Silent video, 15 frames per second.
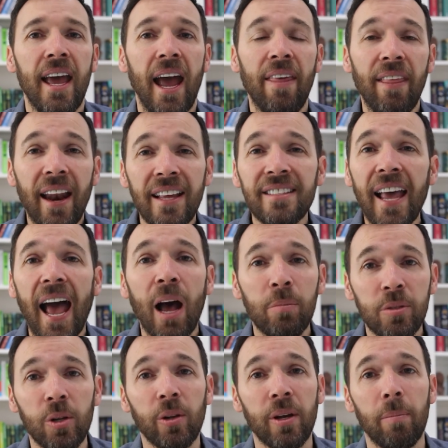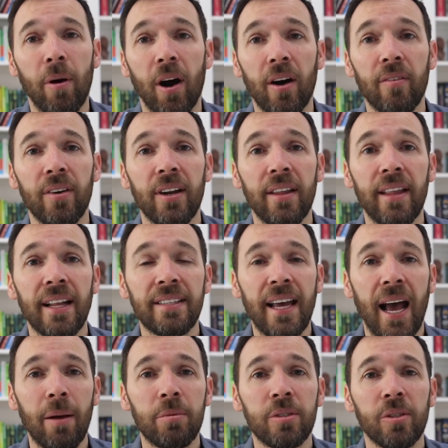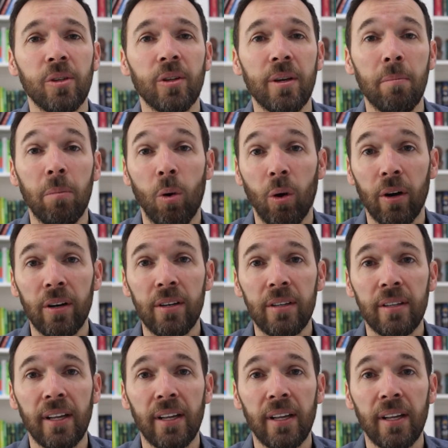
And that is absolutely a part of it. That's absolutely important.